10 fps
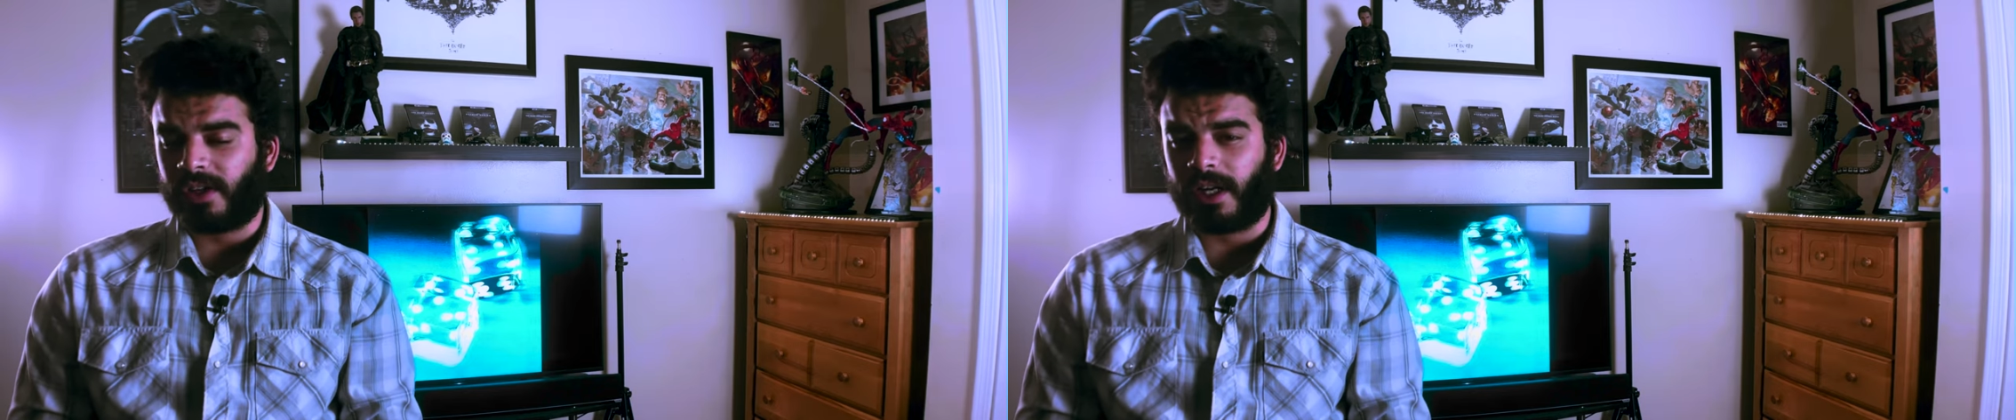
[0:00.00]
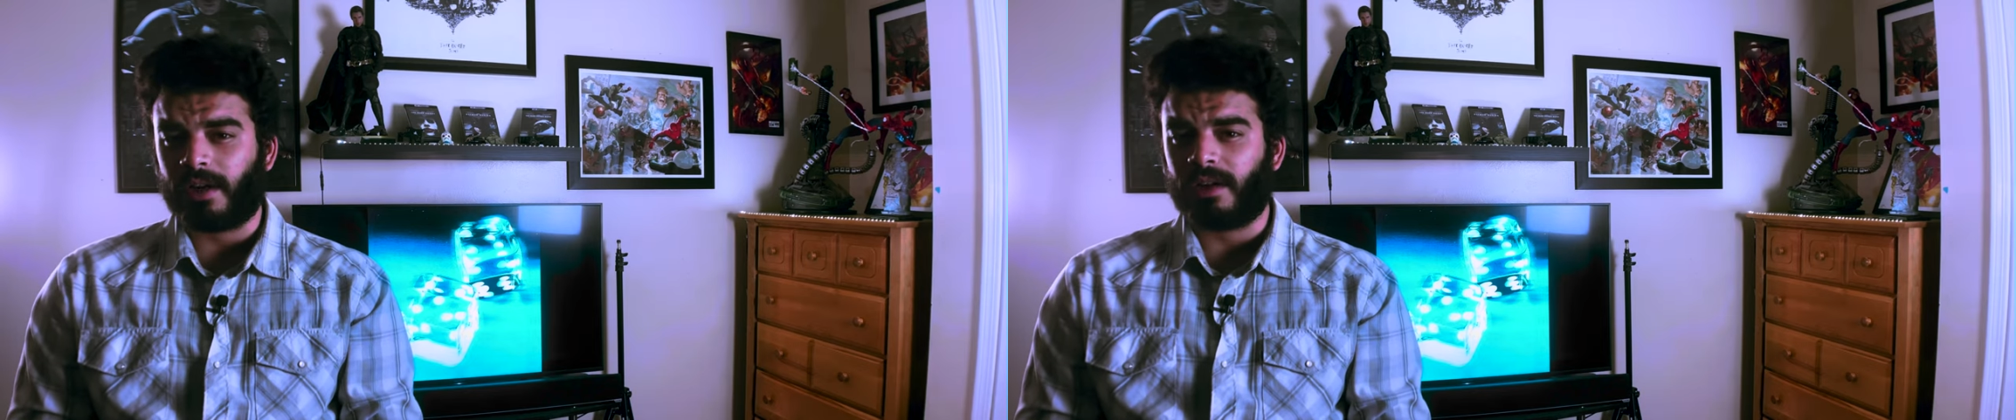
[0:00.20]

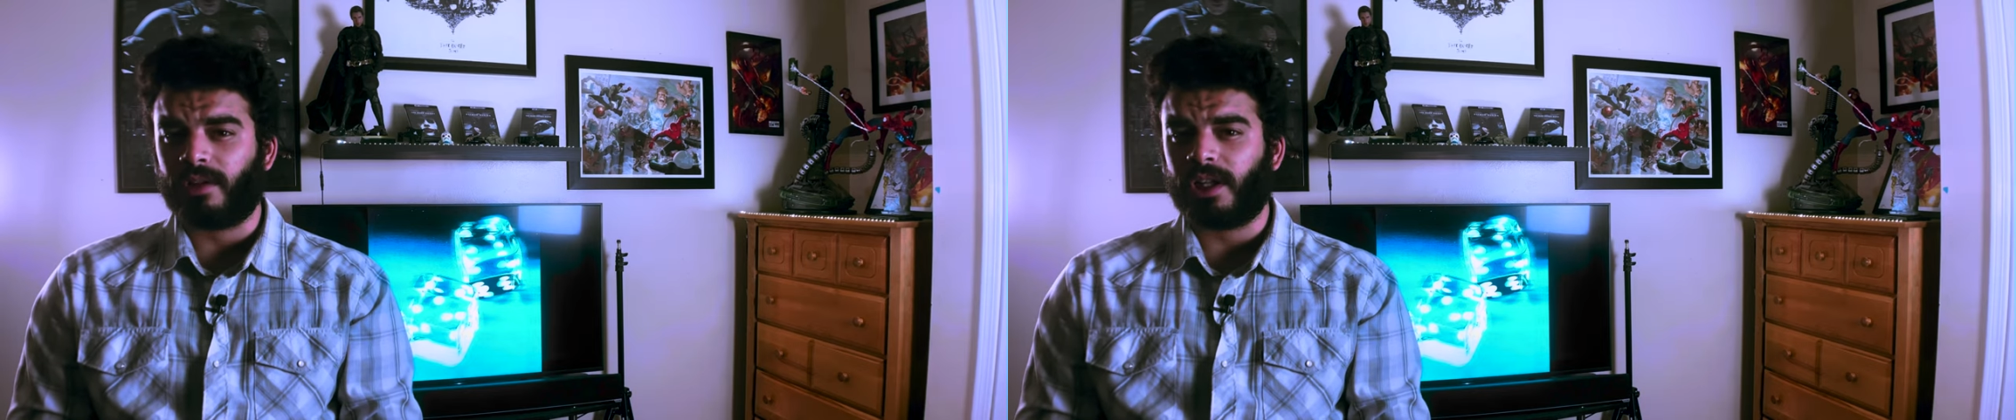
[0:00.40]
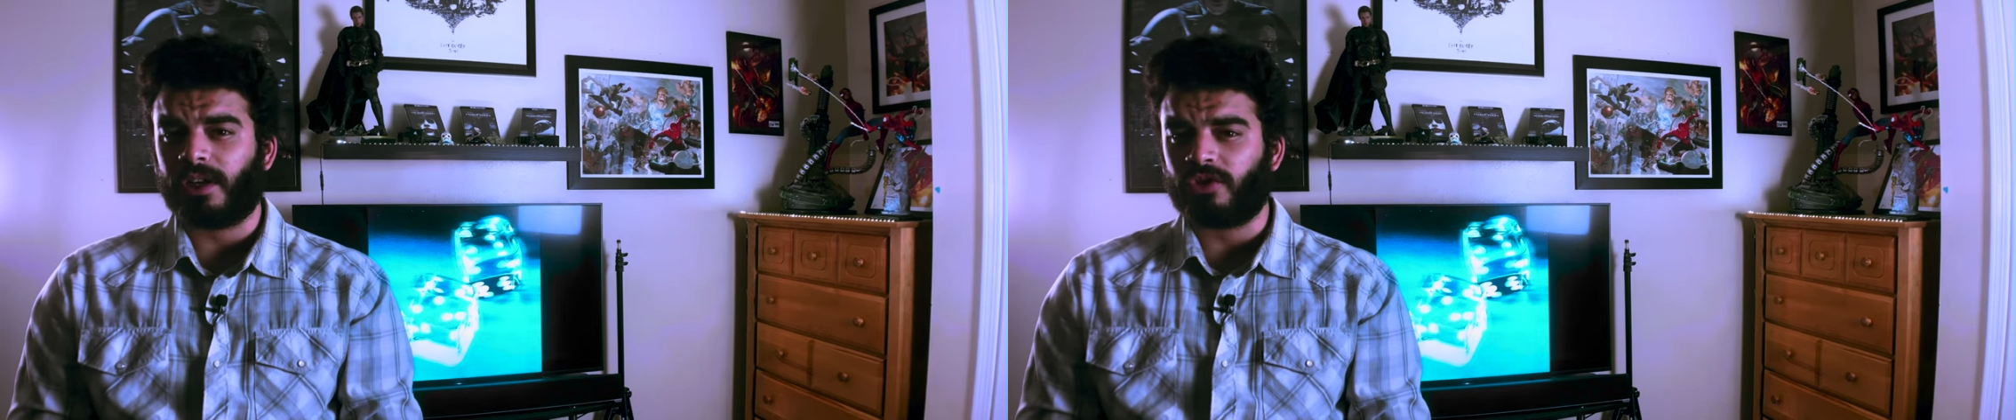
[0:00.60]
here I
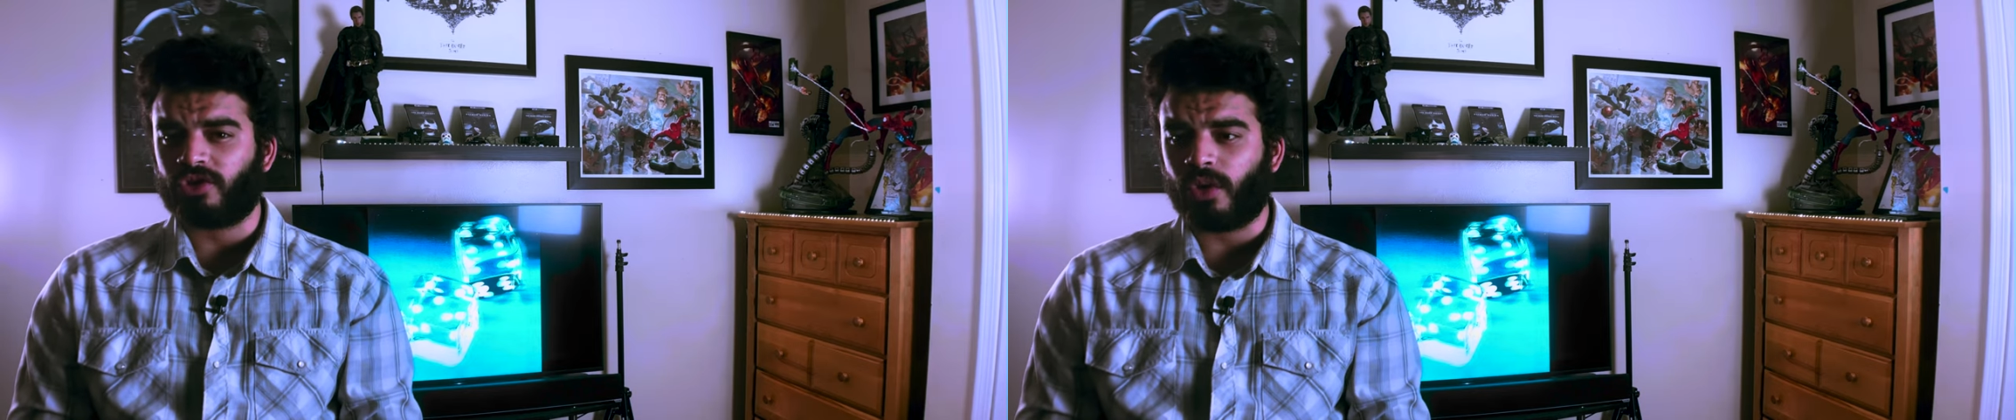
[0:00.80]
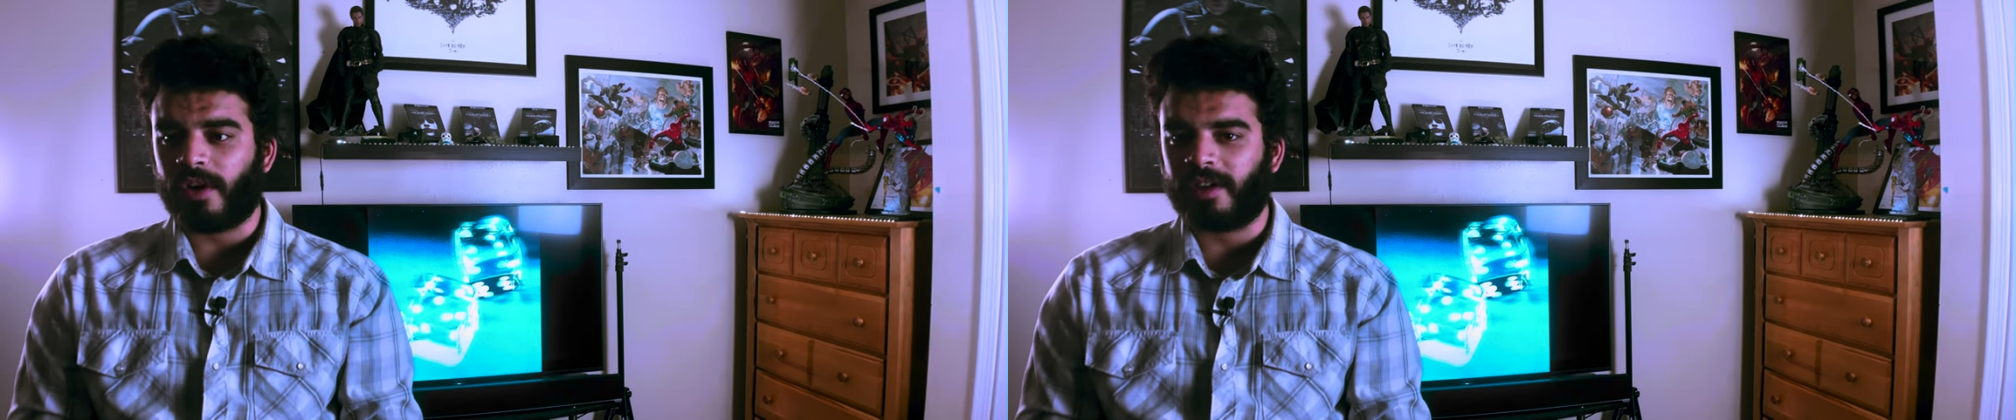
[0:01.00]
really
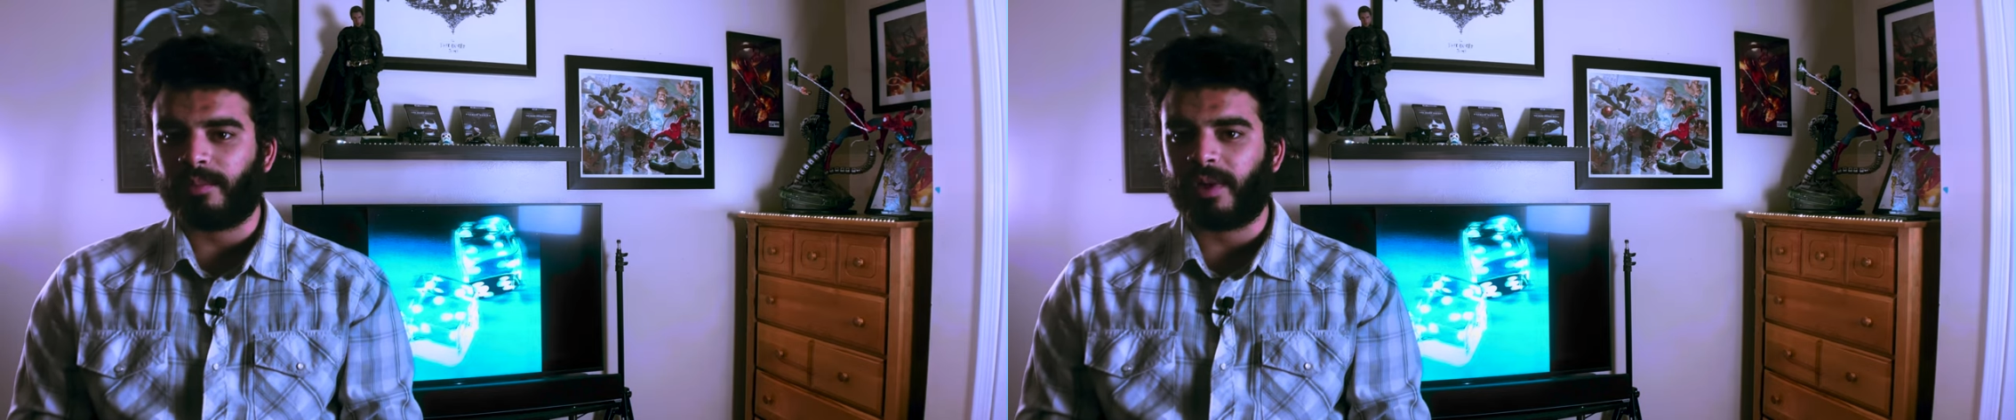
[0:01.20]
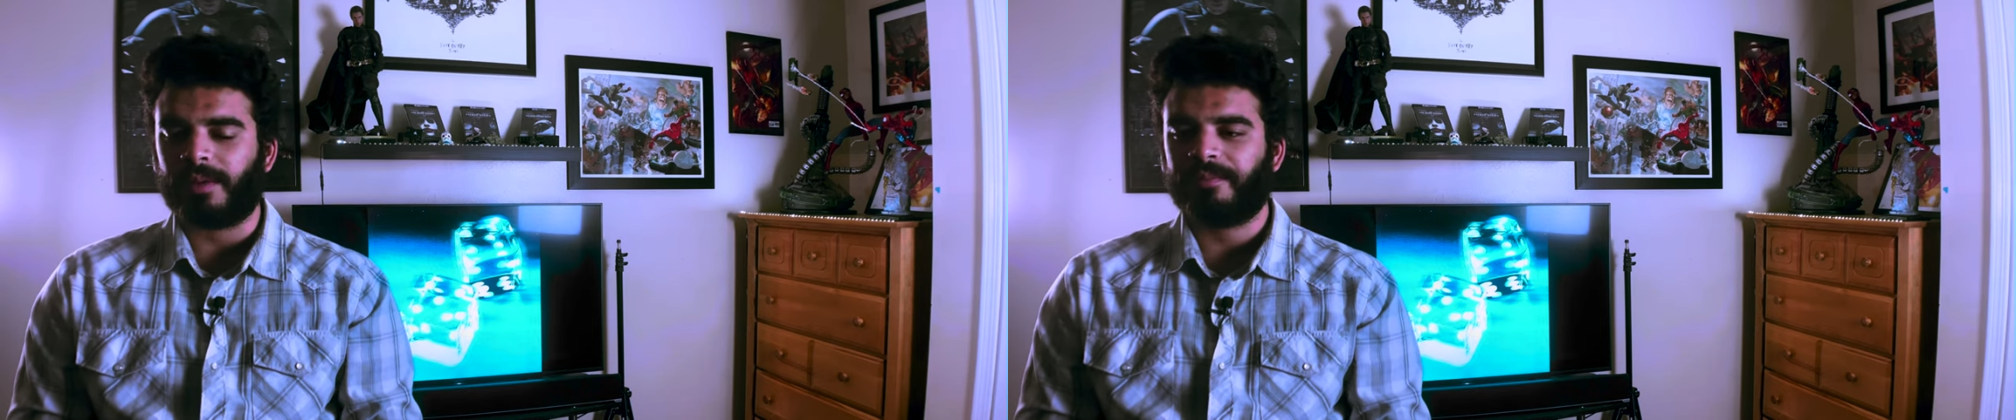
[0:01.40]
enjoy,
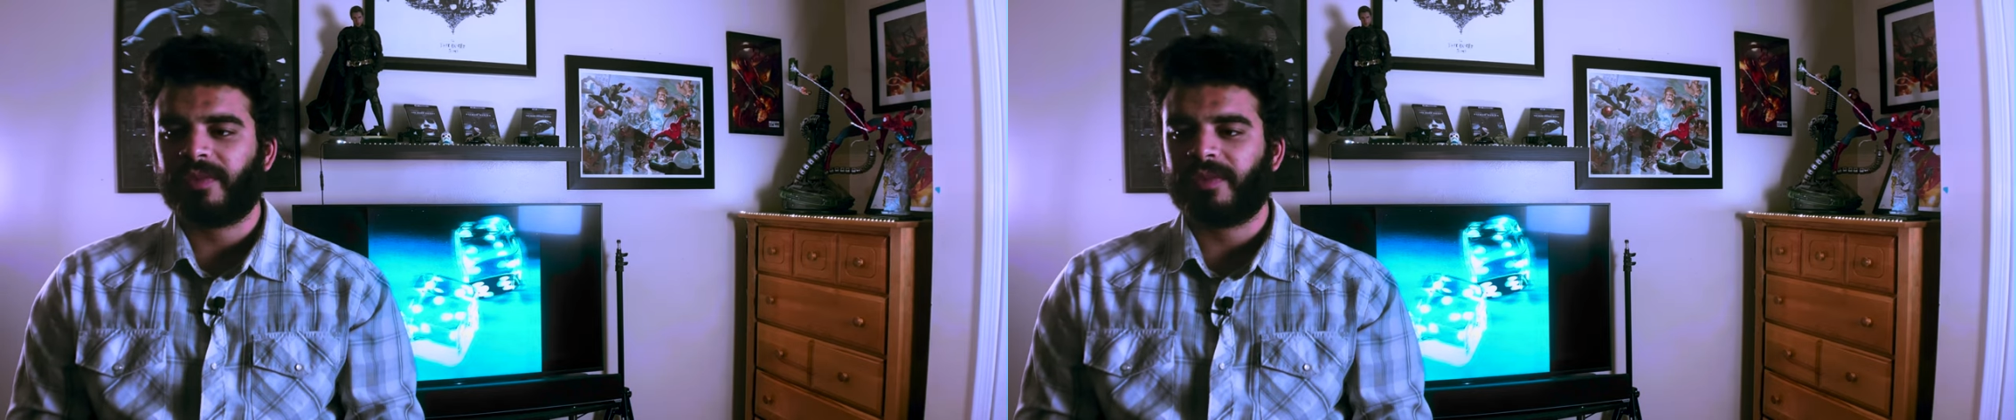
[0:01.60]
but